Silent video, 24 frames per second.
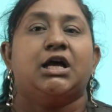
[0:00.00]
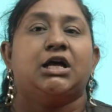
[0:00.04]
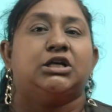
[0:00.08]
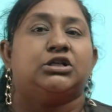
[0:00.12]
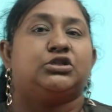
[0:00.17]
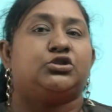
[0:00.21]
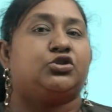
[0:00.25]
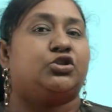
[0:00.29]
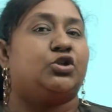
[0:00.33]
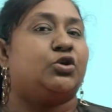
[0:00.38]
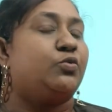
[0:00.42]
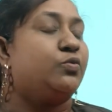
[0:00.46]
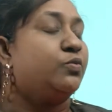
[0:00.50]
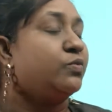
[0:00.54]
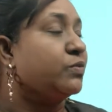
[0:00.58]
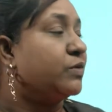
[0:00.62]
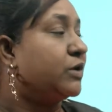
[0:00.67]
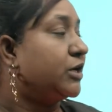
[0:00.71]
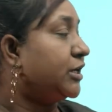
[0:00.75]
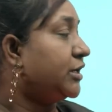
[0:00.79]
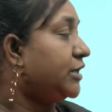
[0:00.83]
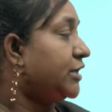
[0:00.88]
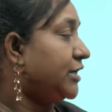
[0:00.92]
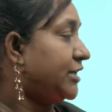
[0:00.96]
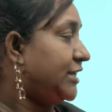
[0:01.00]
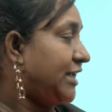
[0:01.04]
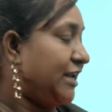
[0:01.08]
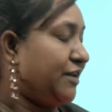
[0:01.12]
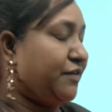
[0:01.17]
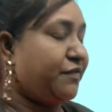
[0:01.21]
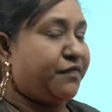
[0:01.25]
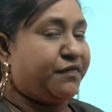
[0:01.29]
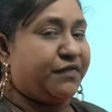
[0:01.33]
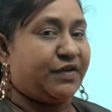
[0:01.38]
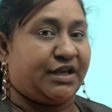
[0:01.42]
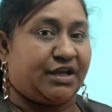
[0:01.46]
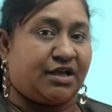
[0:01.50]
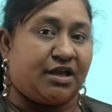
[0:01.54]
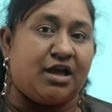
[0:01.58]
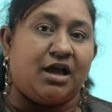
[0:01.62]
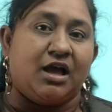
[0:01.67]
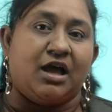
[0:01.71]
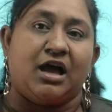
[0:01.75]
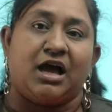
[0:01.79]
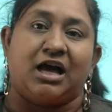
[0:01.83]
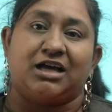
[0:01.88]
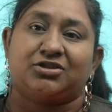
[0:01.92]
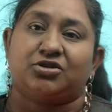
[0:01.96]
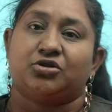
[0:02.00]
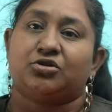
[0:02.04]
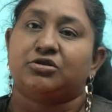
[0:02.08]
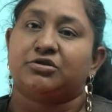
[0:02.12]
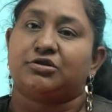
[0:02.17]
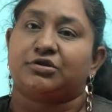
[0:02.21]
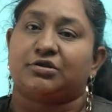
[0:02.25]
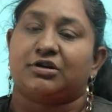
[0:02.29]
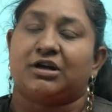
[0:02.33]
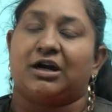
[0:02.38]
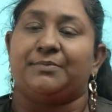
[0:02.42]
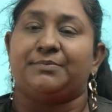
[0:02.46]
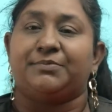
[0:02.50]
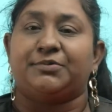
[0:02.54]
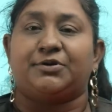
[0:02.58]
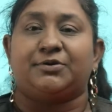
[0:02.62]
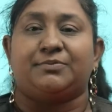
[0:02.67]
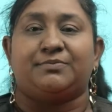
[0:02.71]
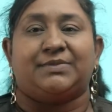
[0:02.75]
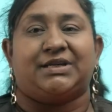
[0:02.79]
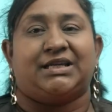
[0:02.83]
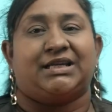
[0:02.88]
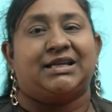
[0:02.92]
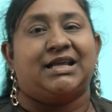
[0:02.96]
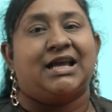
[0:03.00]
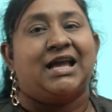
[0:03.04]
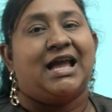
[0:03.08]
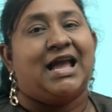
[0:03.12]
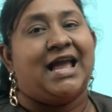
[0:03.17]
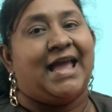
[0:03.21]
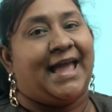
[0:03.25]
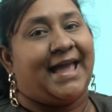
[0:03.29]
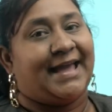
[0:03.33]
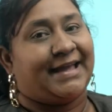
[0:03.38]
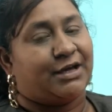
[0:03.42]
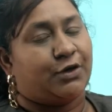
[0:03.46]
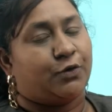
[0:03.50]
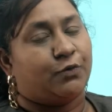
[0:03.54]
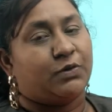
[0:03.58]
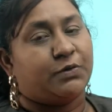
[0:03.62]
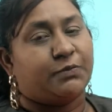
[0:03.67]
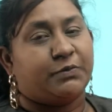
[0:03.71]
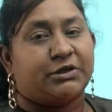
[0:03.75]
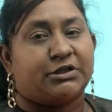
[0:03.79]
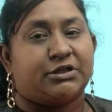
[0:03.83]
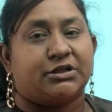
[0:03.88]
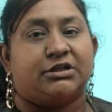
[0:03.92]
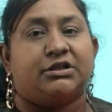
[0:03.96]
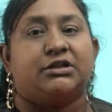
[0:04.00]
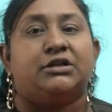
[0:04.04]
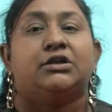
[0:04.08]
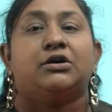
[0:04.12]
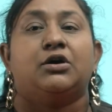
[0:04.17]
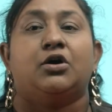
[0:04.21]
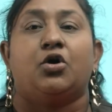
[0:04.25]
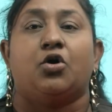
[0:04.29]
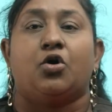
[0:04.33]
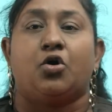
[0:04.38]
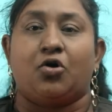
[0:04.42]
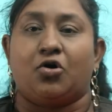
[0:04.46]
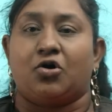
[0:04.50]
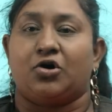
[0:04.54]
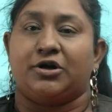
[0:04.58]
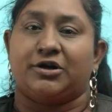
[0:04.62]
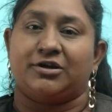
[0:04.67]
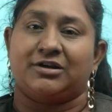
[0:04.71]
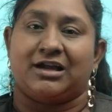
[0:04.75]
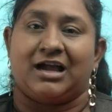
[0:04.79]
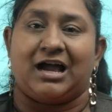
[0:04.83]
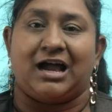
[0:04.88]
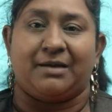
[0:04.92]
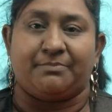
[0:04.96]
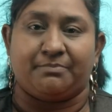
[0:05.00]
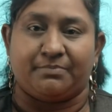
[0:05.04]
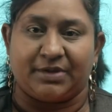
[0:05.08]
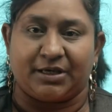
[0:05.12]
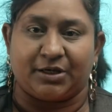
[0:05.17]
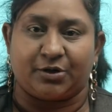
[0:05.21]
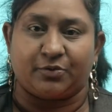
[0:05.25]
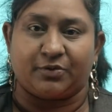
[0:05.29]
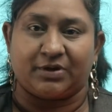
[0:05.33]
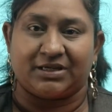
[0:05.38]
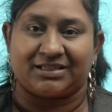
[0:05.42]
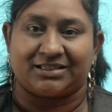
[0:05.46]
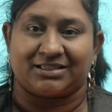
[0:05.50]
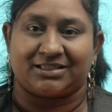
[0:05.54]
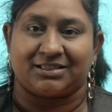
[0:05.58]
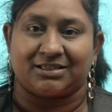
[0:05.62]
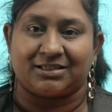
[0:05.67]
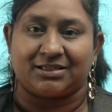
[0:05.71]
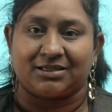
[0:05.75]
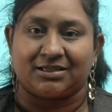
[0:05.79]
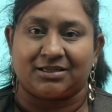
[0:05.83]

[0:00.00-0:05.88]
So the word Delphic has also come to mean equivocal or ambiguous.